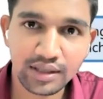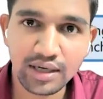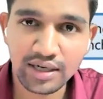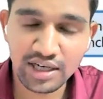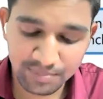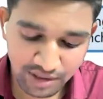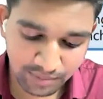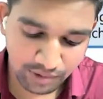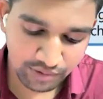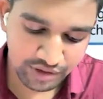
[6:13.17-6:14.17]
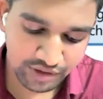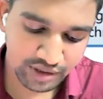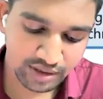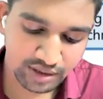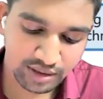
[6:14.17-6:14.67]
attachment
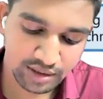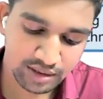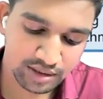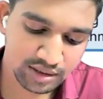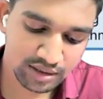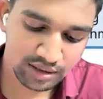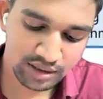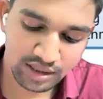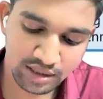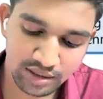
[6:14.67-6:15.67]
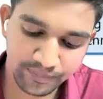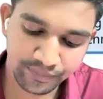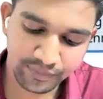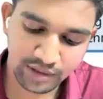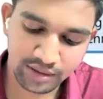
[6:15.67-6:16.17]
provision,
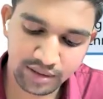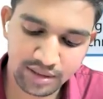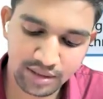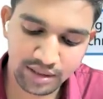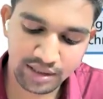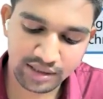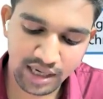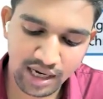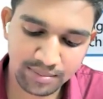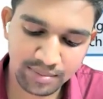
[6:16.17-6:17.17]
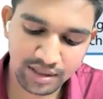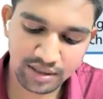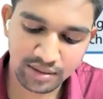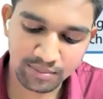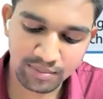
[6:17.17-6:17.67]
mm, this can be
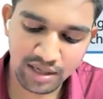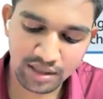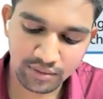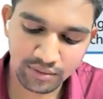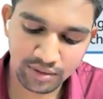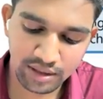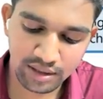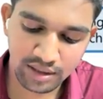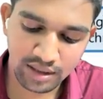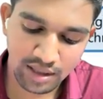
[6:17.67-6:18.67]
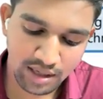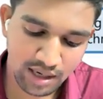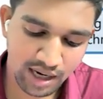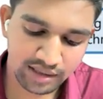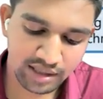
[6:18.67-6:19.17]
made only
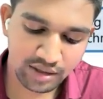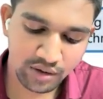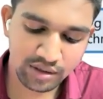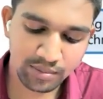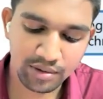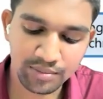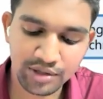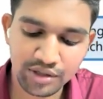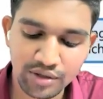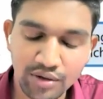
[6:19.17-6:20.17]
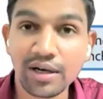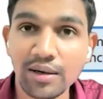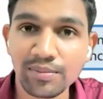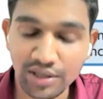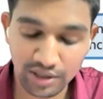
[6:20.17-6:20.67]
either on the permission of the
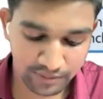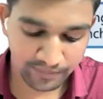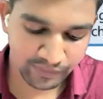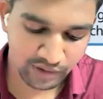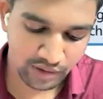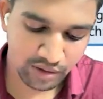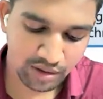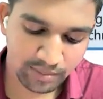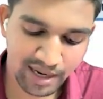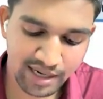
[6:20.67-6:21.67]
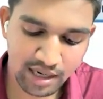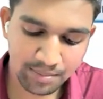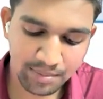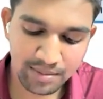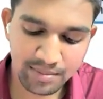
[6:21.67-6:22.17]
company or by an
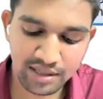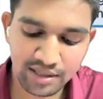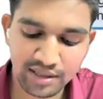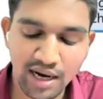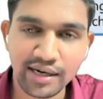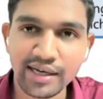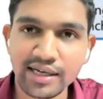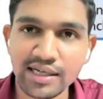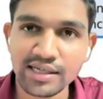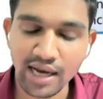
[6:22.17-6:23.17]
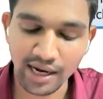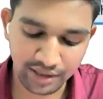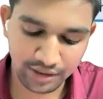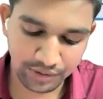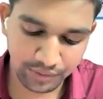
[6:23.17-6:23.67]
amendment in the articles
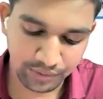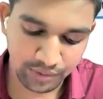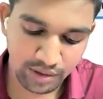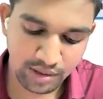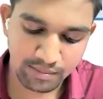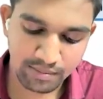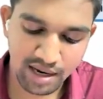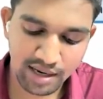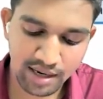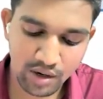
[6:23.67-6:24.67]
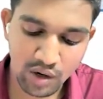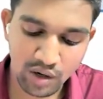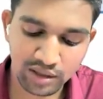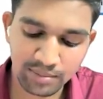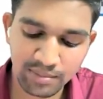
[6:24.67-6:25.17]
agreed to by
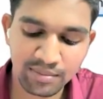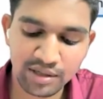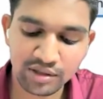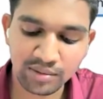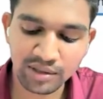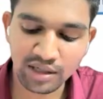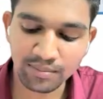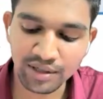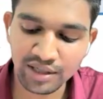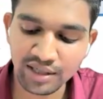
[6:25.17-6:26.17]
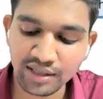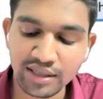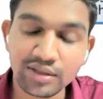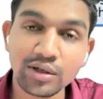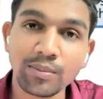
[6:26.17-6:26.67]
all the members of the company in
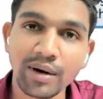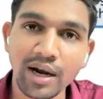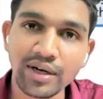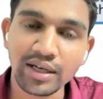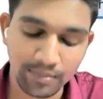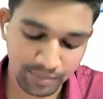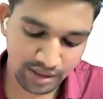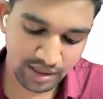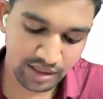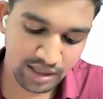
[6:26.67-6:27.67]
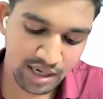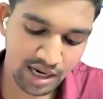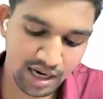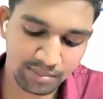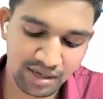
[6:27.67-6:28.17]
case of private company
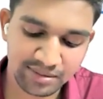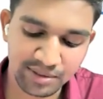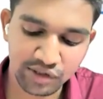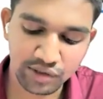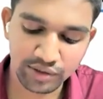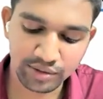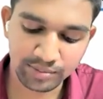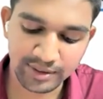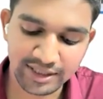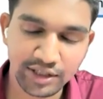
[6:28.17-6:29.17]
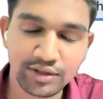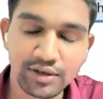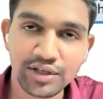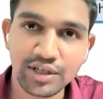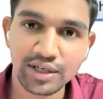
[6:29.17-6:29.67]
and by special
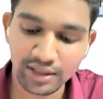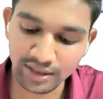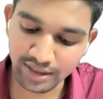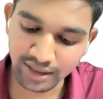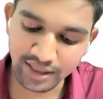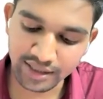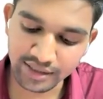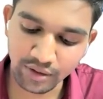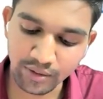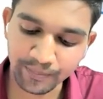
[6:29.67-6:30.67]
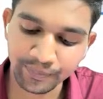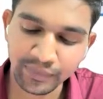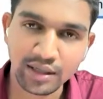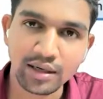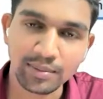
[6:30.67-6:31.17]
resolution in the case of
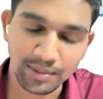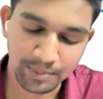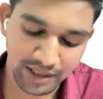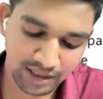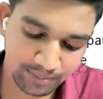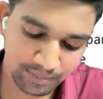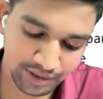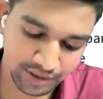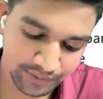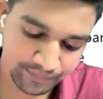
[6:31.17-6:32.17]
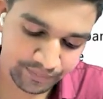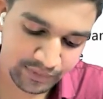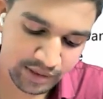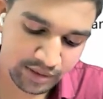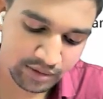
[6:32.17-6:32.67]
a public company.
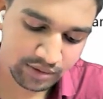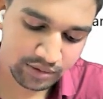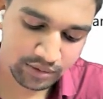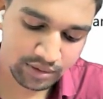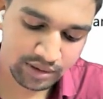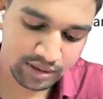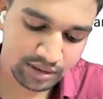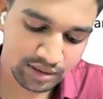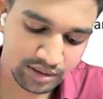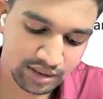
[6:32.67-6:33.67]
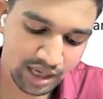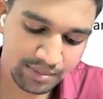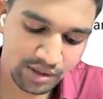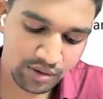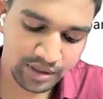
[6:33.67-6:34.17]
So the
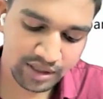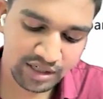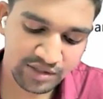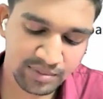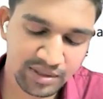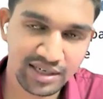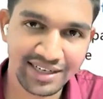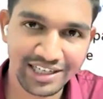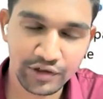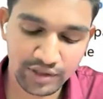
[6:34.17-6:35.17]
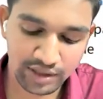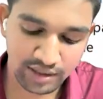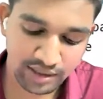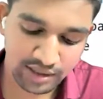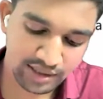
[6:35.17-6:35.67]
timing of entrenchment inclusion
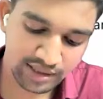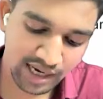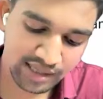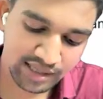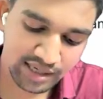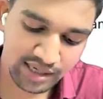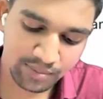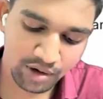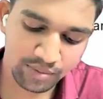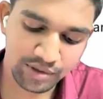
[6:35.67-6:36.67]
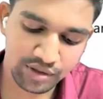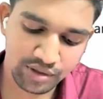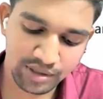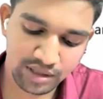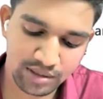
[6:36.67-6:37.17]
is either at the permission
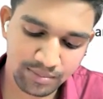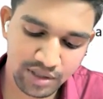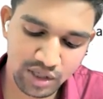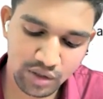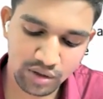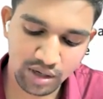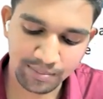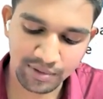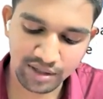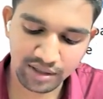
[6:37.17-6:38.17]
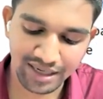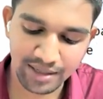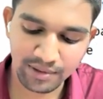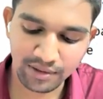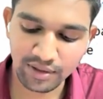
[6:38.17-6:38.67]
of the company or after
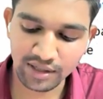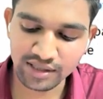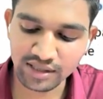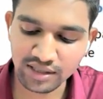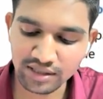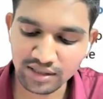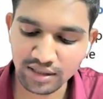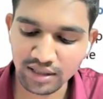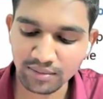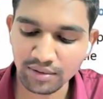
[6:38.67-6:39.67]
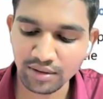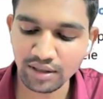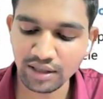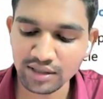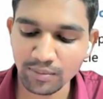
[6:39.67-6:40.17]
came into existence. Then
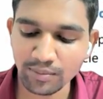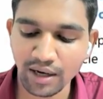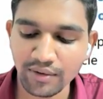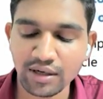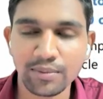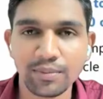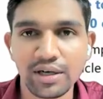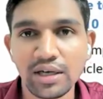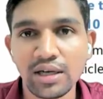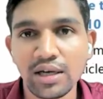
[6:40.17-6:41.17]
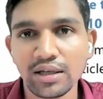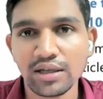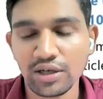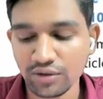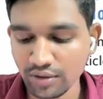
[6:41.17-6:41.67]
in case of private company,
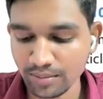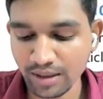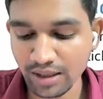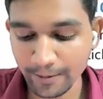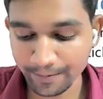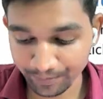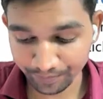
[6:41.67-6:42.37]
there should be the